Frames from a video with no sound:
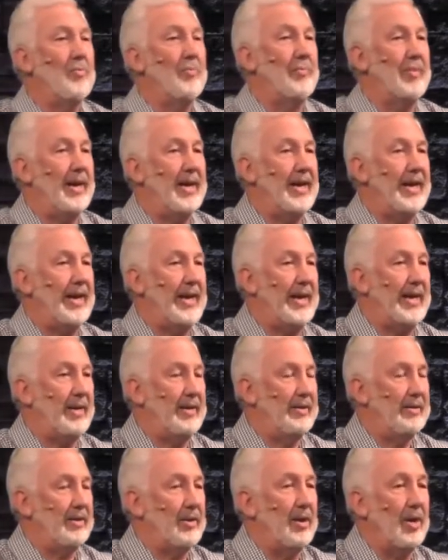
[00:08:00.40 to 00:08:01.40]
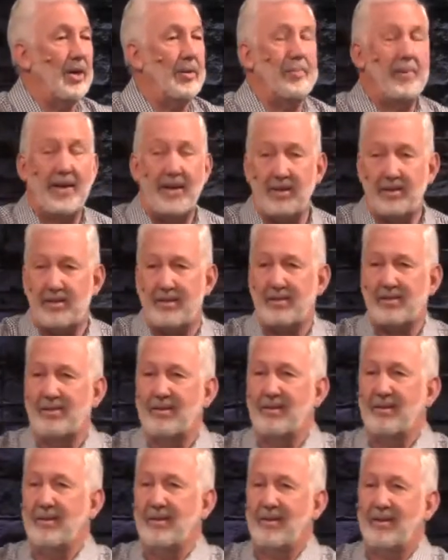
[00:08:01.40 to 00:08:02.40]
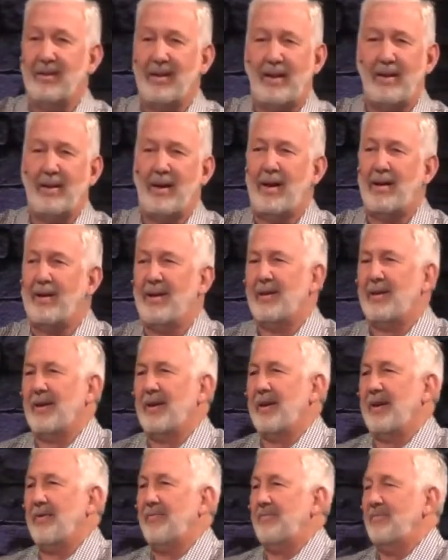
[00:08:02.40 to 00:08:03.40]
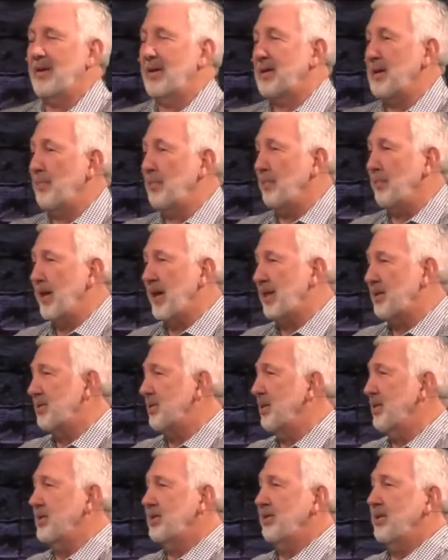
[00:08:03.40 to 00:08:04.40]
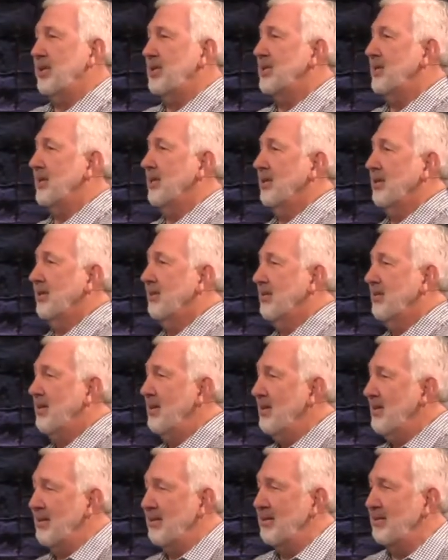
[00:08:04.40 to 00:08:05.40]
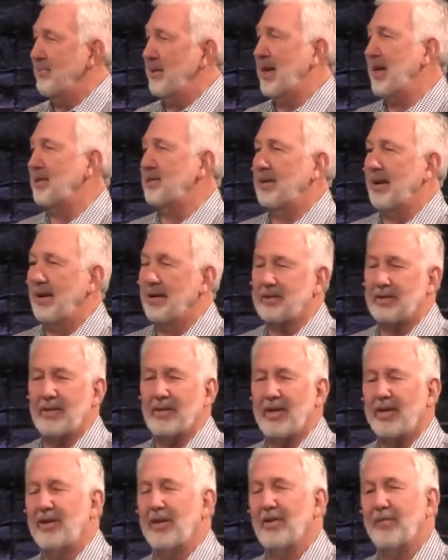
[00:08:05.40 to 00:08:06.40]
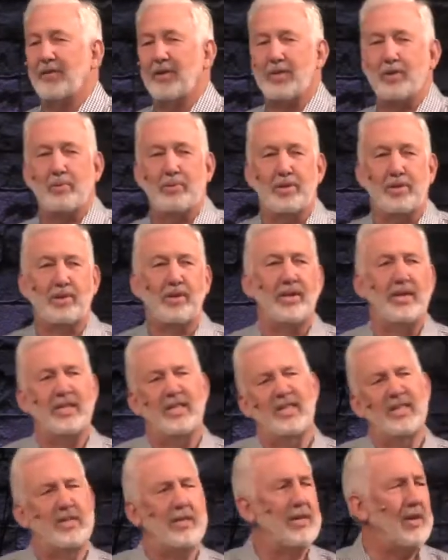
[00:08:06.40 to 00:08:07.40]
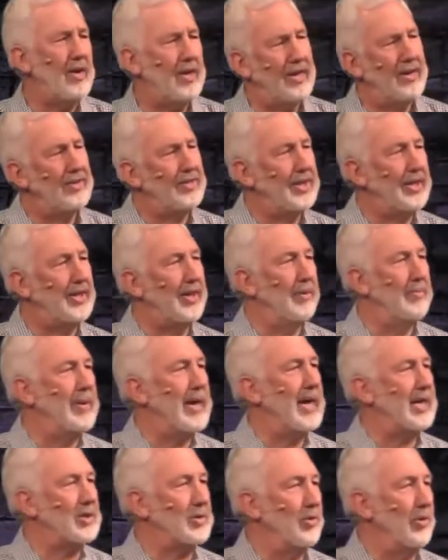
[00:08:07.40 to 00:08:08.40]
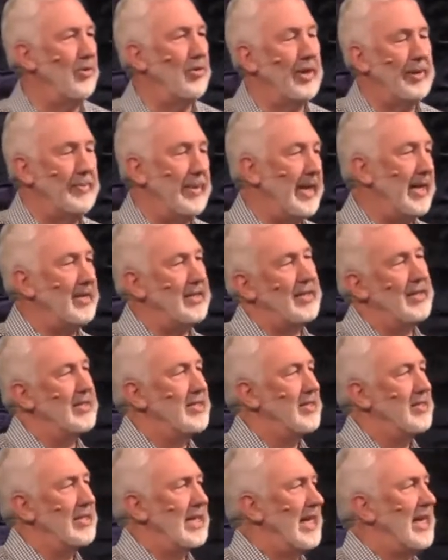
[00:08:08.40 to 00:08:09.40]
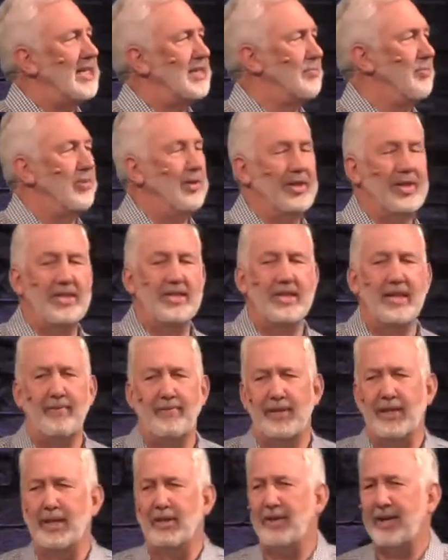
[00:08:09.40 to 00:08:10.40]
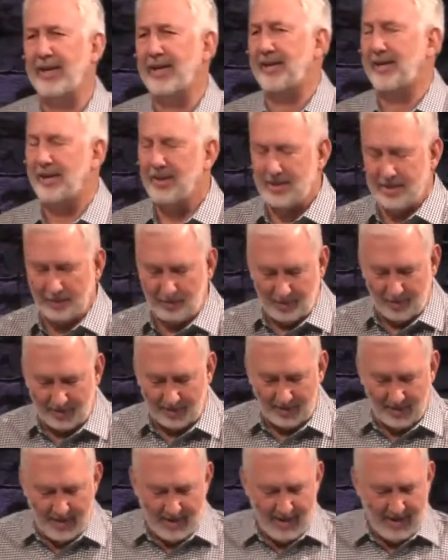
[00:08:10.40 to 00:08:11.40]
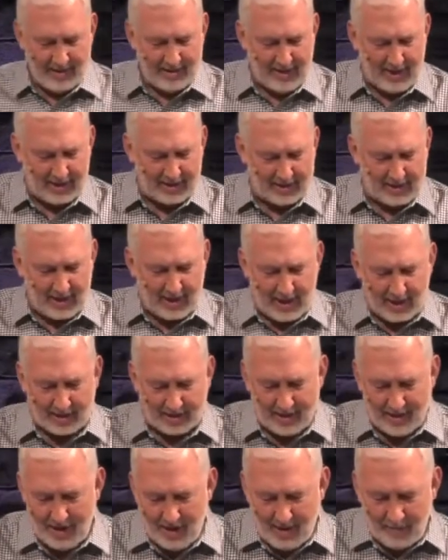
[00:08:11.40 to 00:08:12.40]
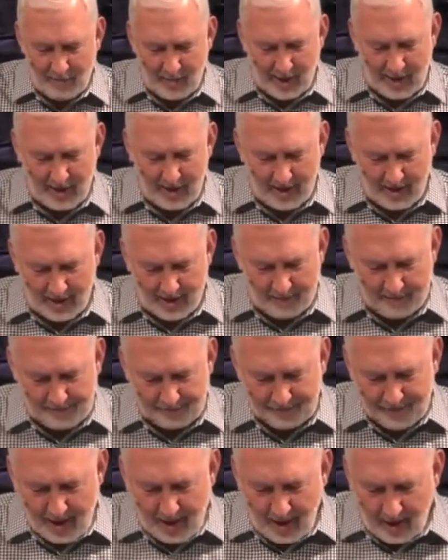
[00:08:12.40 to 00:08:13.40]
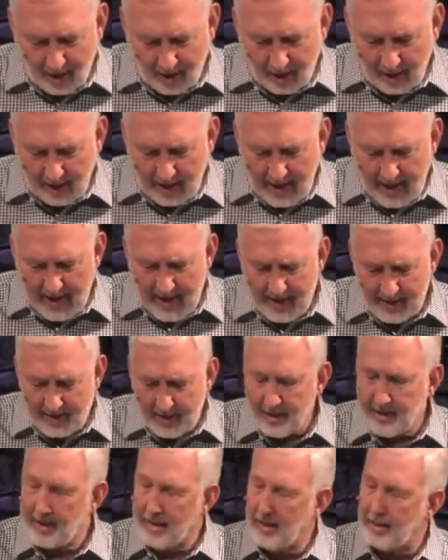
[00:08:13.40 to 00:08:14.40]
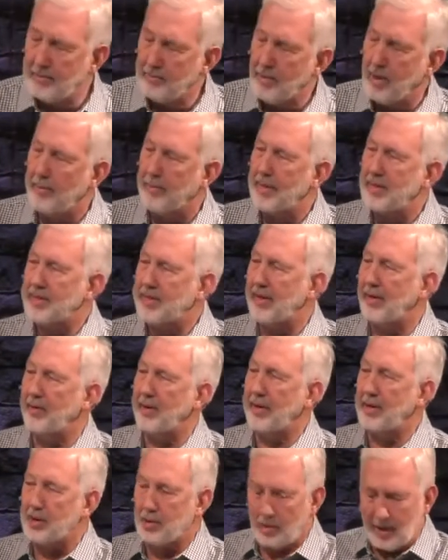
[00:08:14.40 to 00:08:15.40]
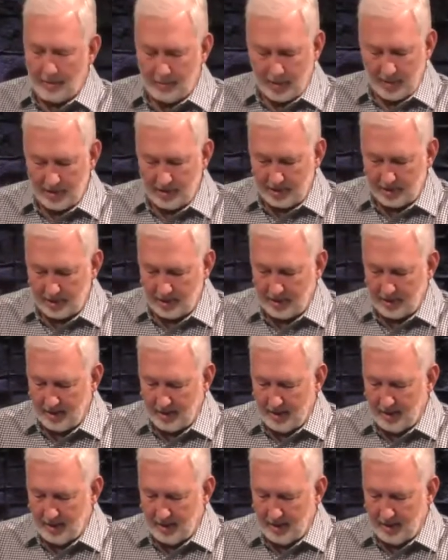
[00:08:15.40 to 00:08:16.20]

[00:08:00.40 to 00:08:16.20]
many heartbeats, you know, I, I, I had a couple back surgeries and the back doctor, I don't know if this was good, he says, You know, I don't think our backs were only made to last more than 70 or 80 years. I'm going, Thanks, doc. But um, our light and momentary troubles